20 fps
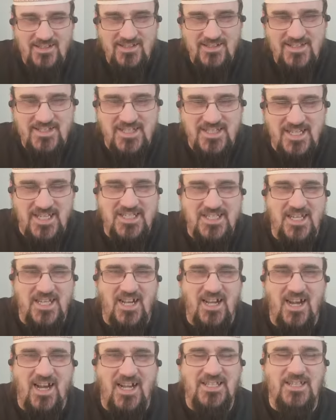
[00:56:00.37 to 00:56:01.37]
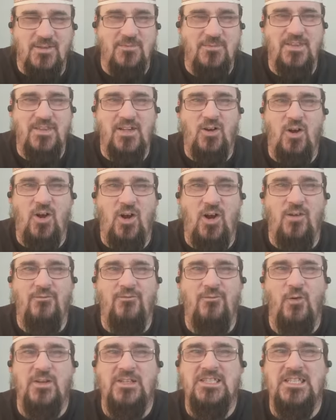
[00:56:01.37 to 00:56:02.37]
Sister, I don't think hot
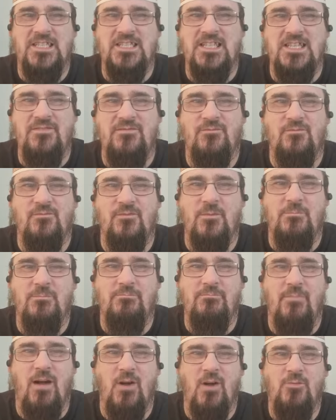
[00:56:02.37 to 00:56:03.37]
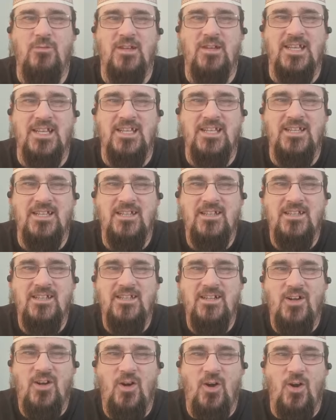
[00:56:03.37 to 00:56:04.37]
voice is even remotely
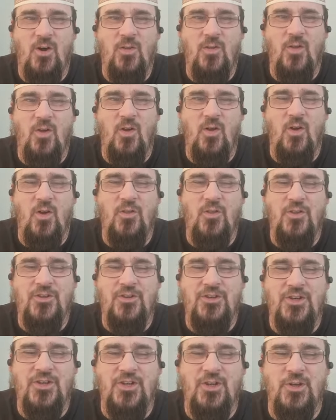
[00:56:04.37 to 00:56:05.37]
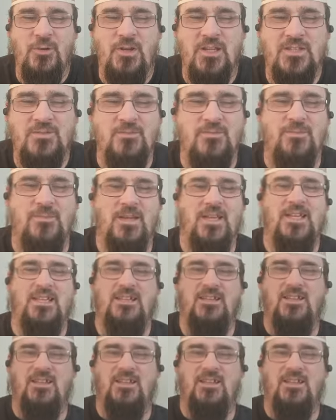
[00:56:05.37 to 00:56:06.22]
on, on, on the to do list with me.